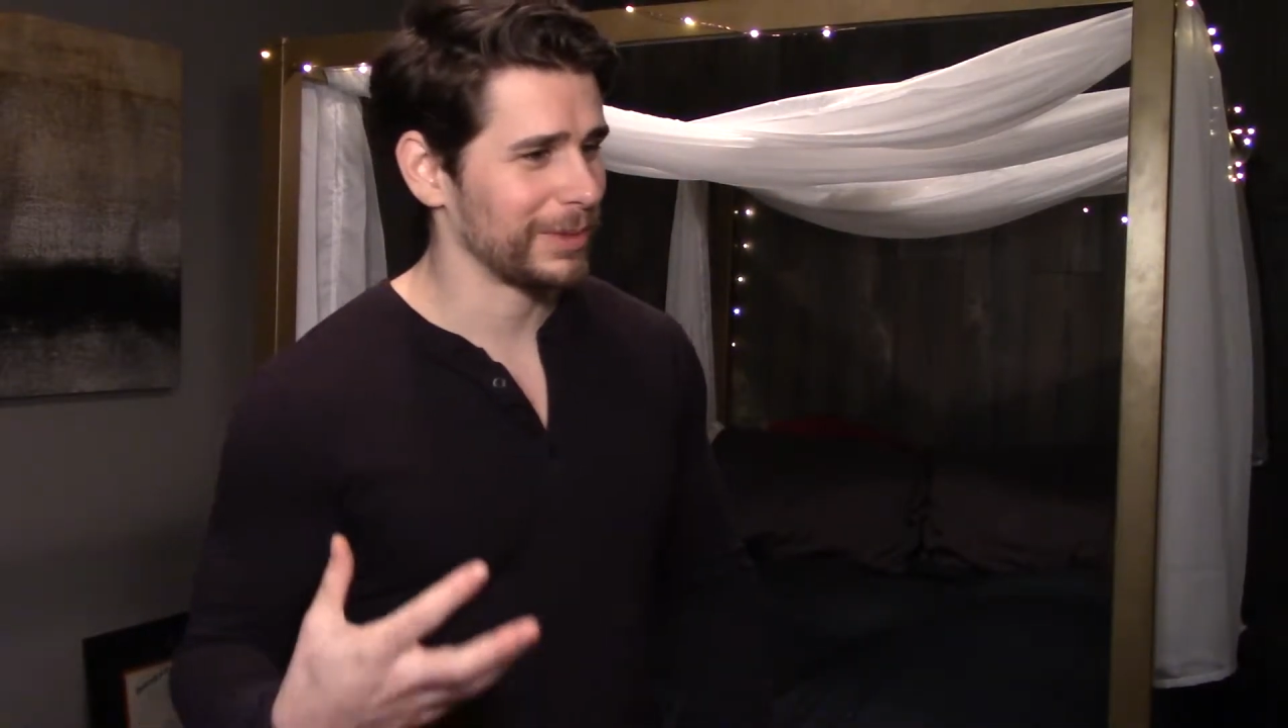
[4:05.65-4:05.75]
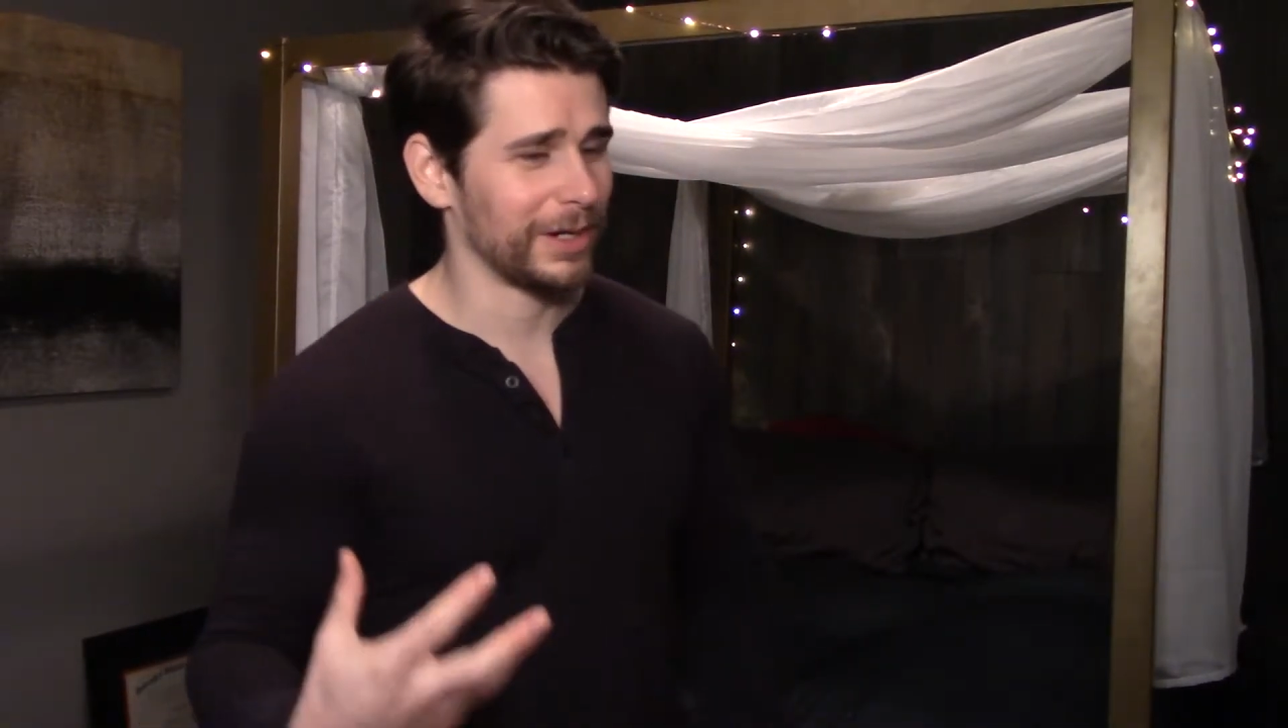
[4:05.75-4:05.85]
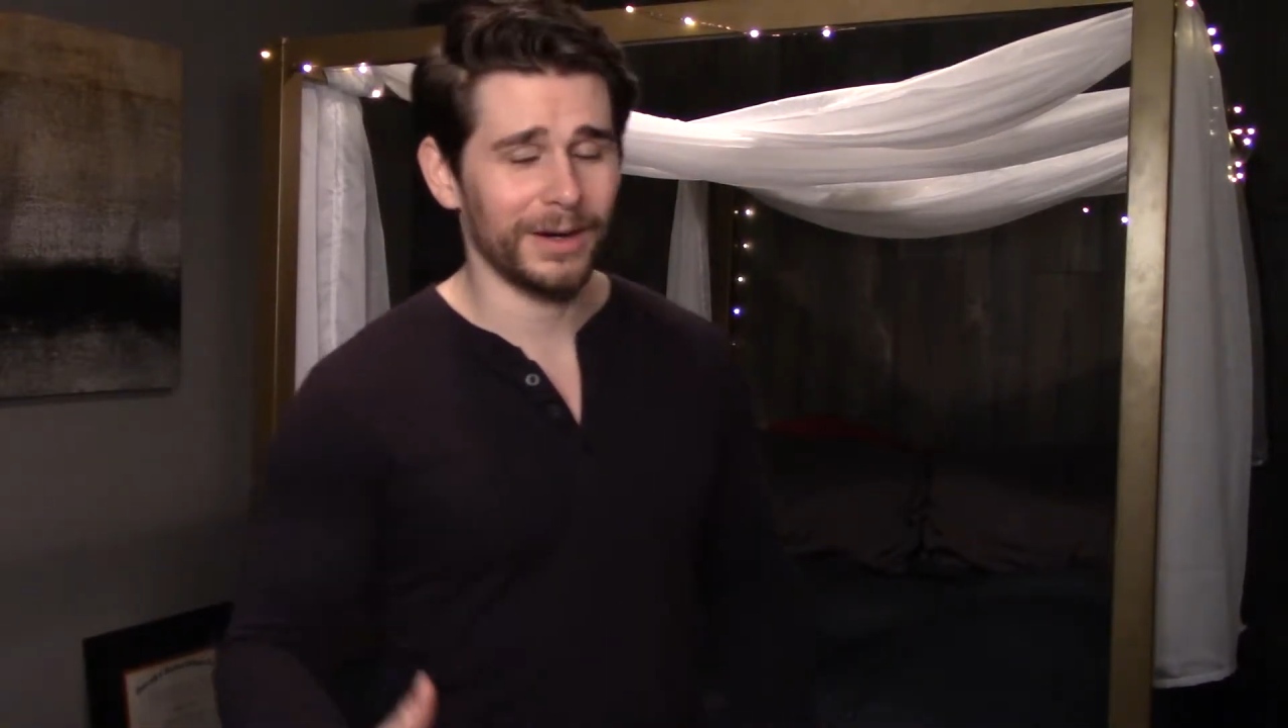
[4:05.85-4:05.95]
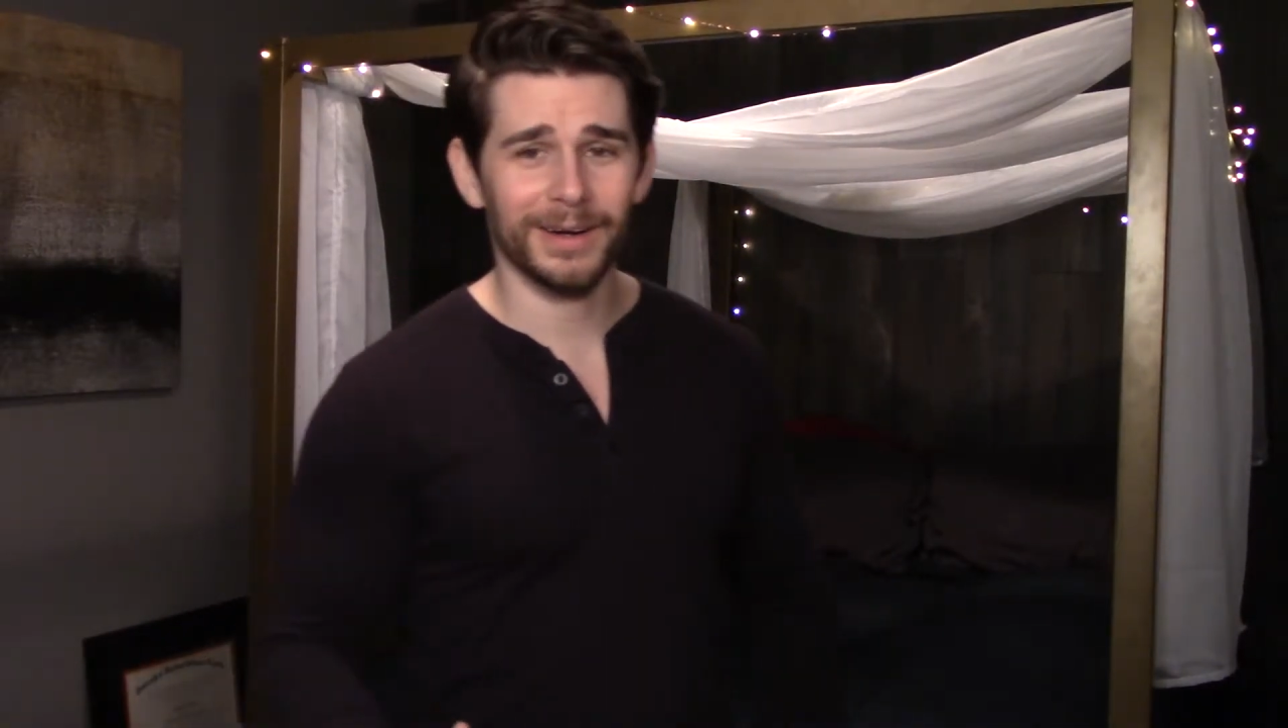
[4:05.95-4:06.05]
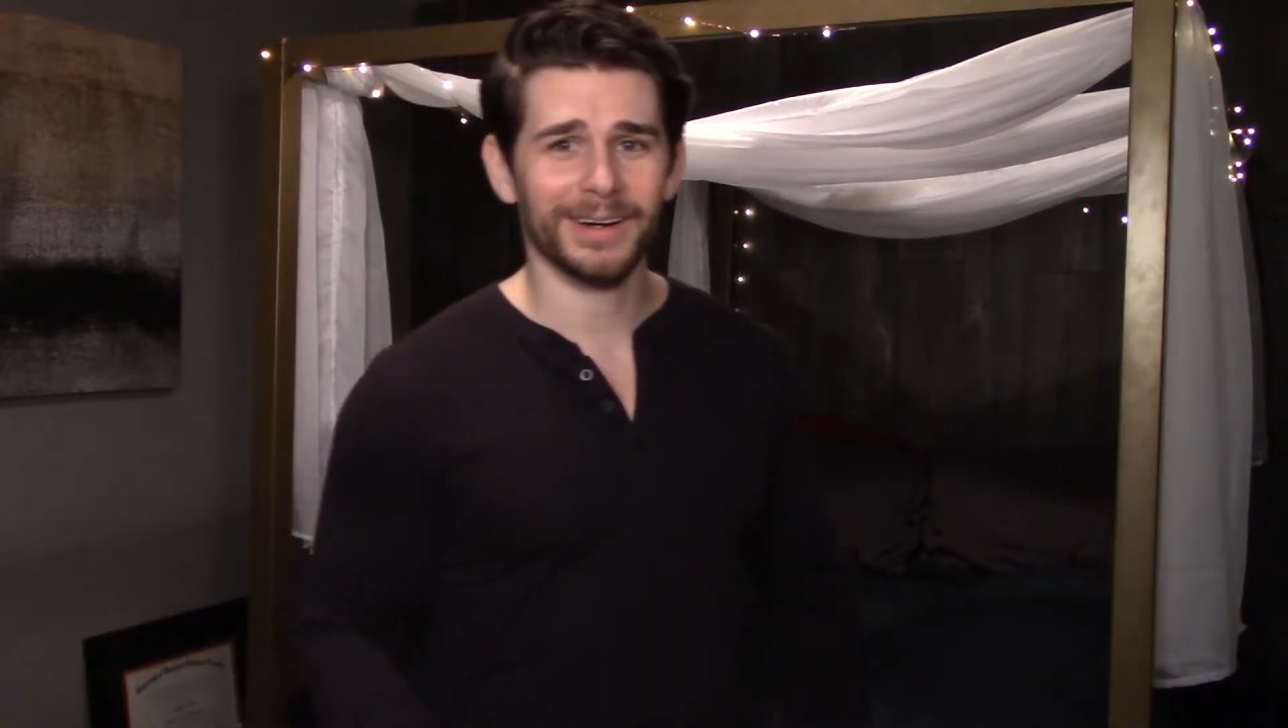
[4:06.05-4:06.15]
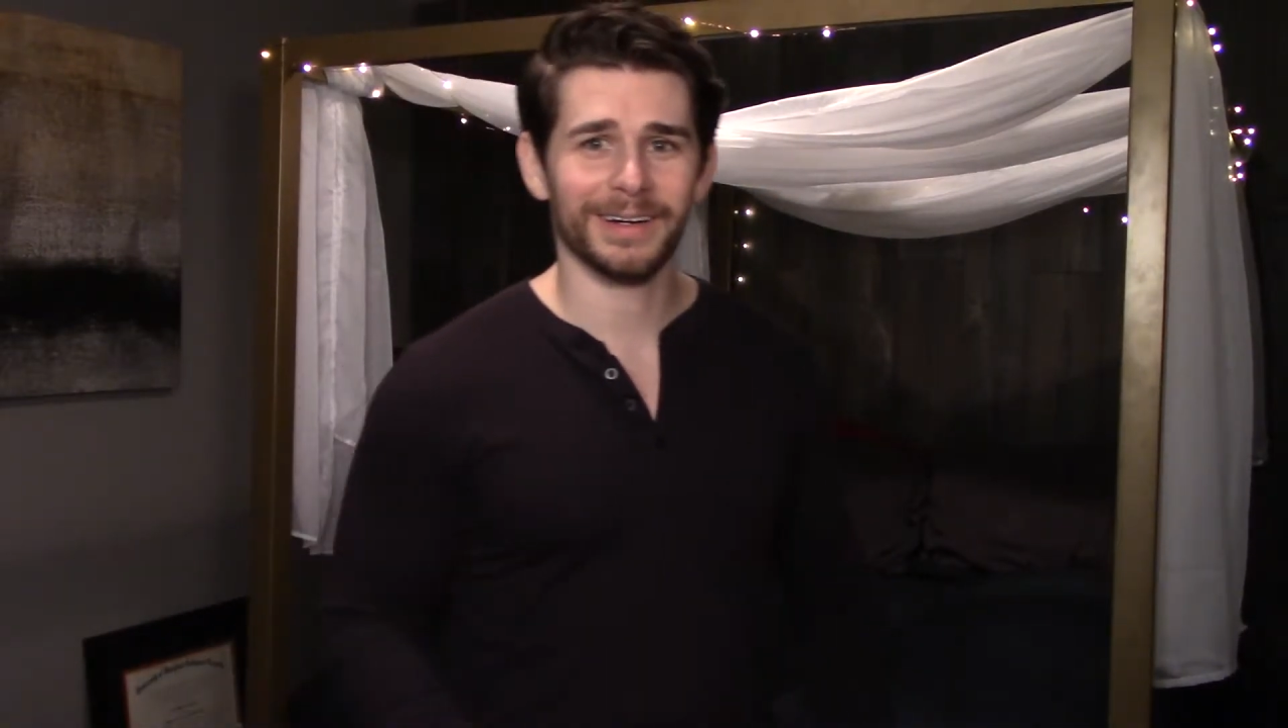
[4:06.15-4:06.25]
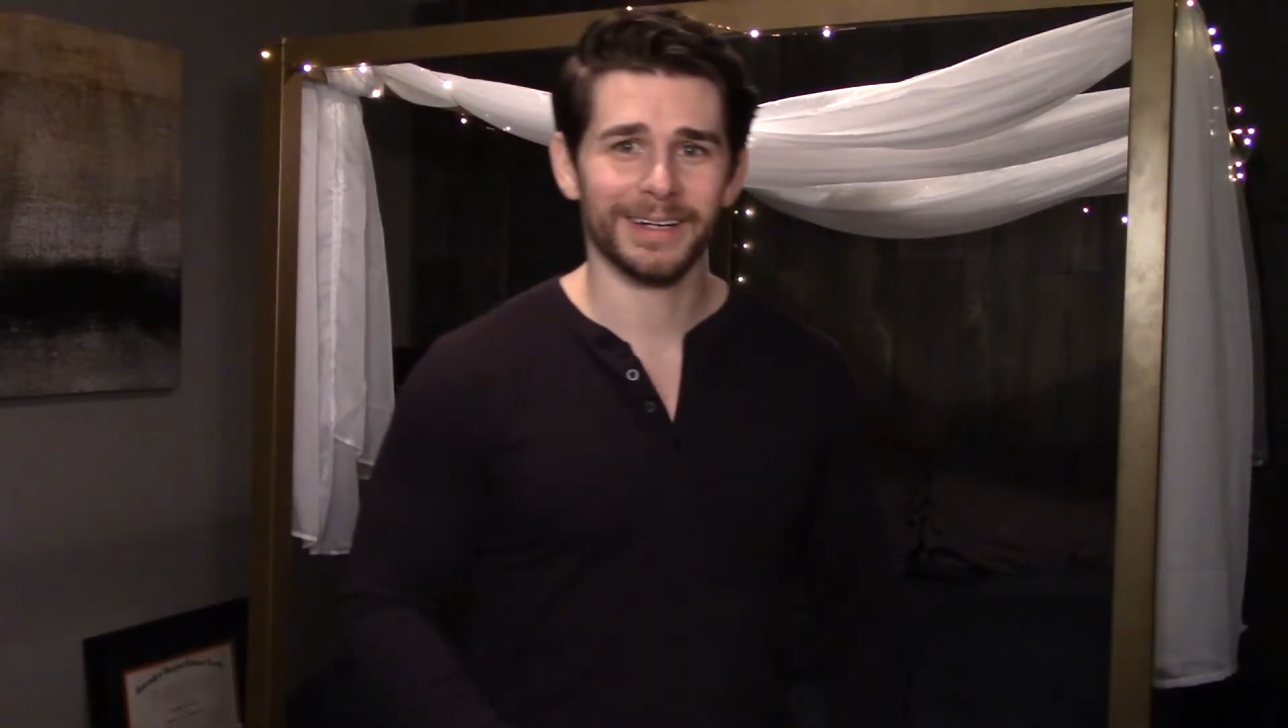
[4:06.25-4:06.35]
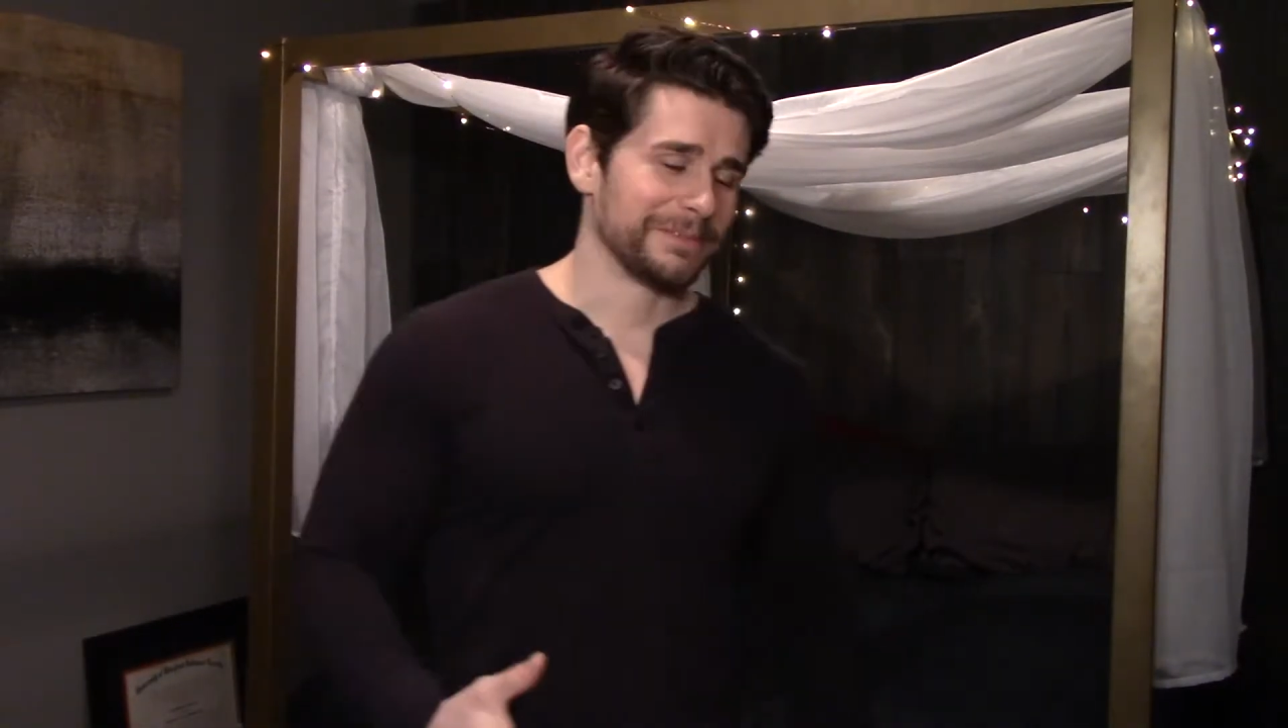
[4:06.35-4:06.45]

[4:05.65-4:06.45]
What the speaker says: hard,